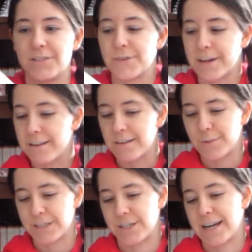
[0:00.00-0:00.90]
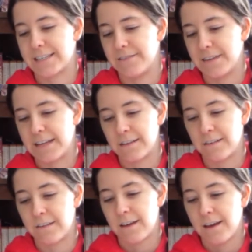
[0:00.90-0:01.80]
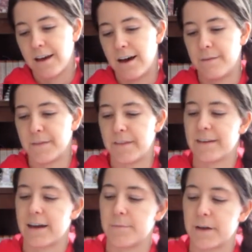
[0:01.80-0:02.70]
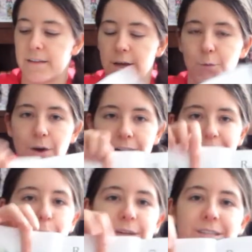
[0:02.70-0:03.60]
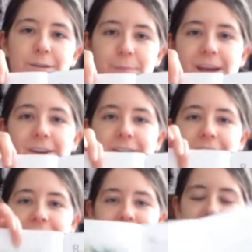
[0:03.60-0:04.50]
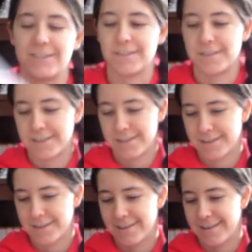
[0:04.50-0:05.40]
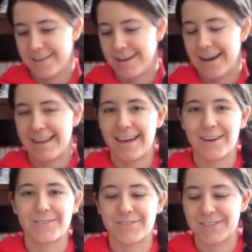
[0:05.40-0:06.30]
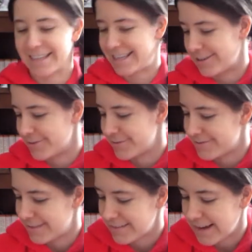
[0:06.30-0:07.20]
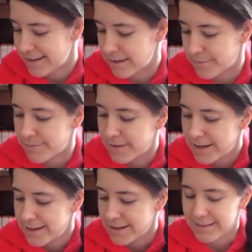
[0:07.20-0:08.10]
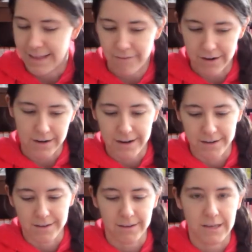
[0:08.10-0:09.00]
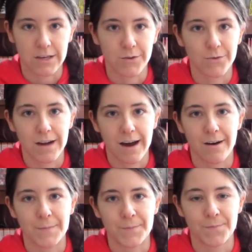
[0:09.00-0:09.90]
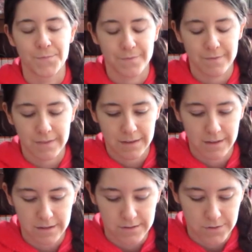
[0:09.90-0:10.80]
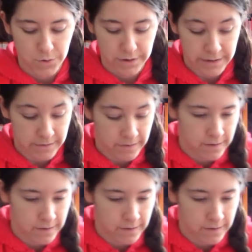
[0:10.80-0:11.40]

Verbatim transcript: and doing all these winter activities. Um, then they got a big like welcome winter banner and it's just, I thought it was really cute. They've got some clever and cute um, story.